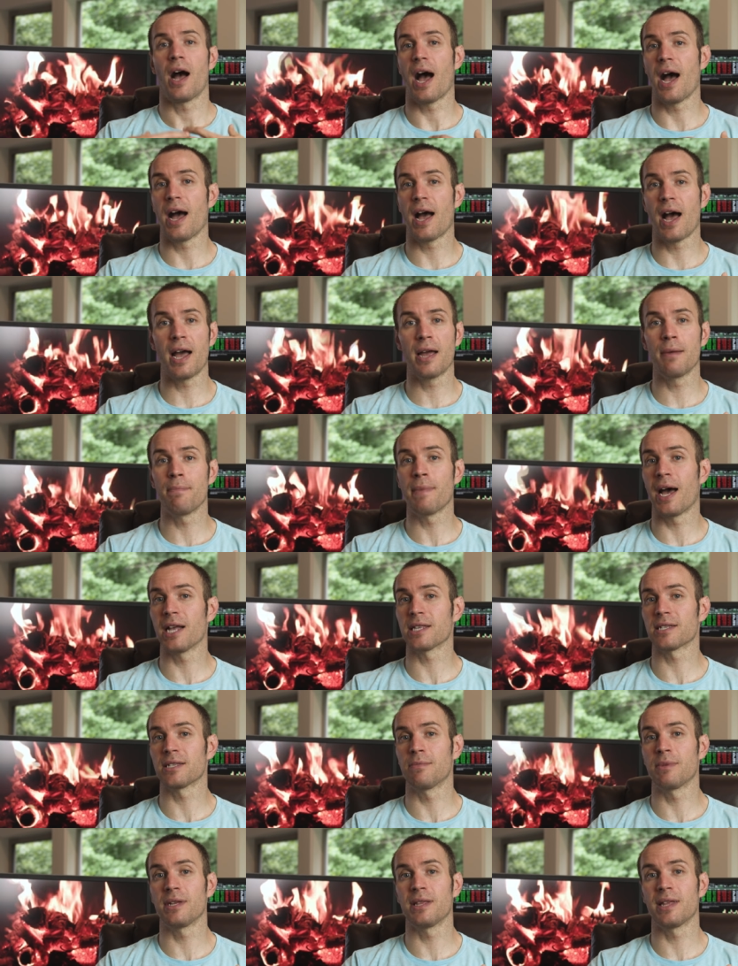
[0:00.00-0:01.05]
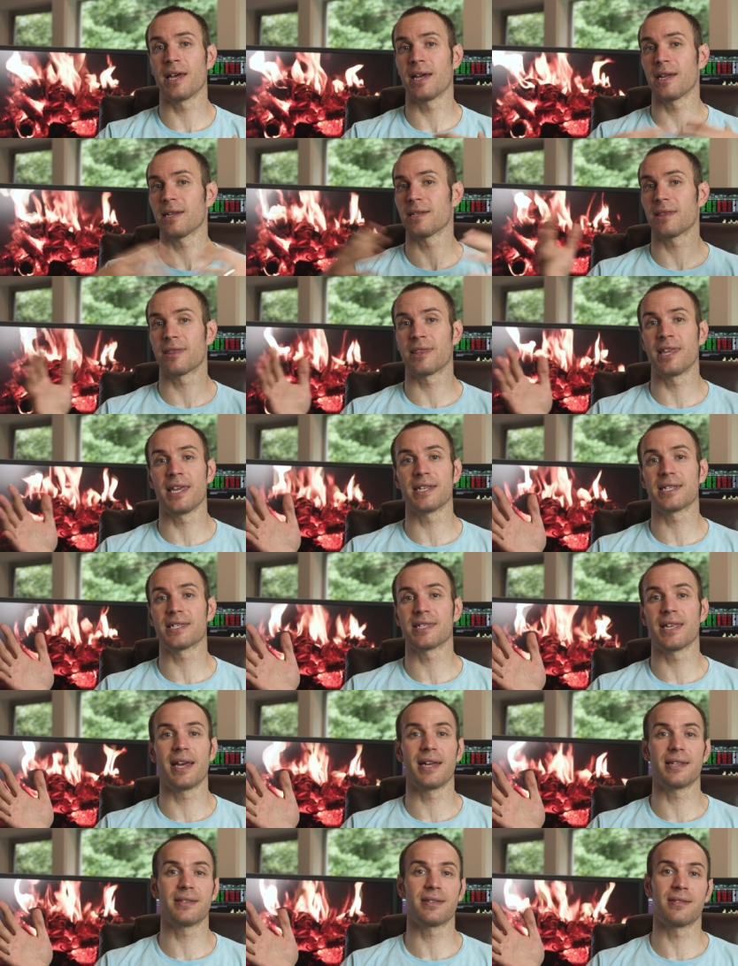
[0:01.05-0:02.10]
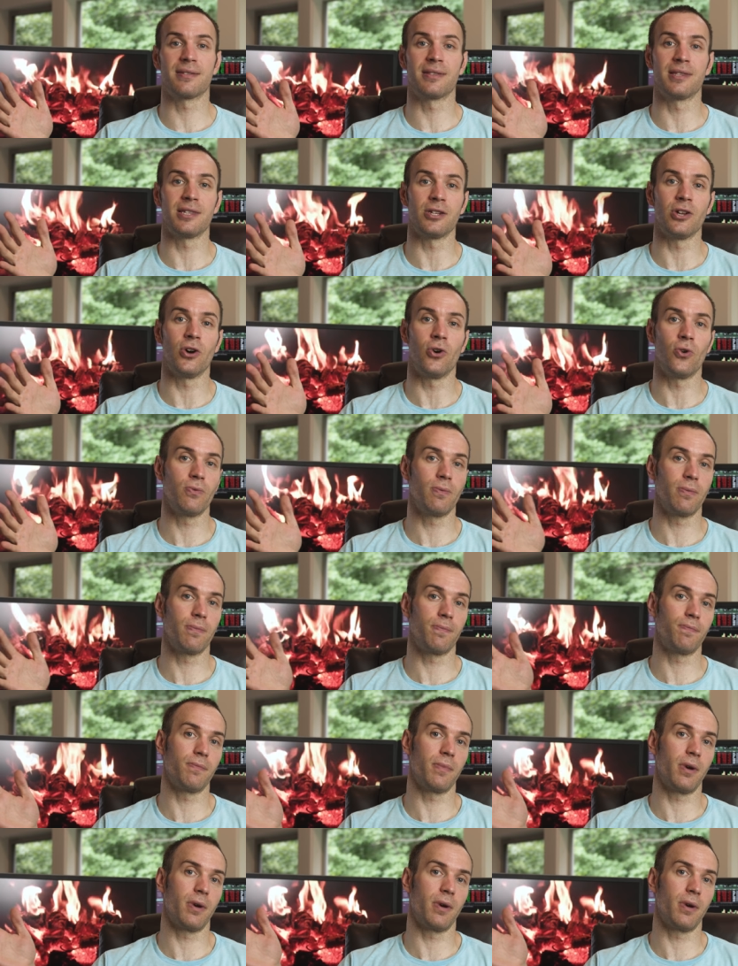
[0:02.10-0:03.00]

I, I am not somebody that thinks that, you know,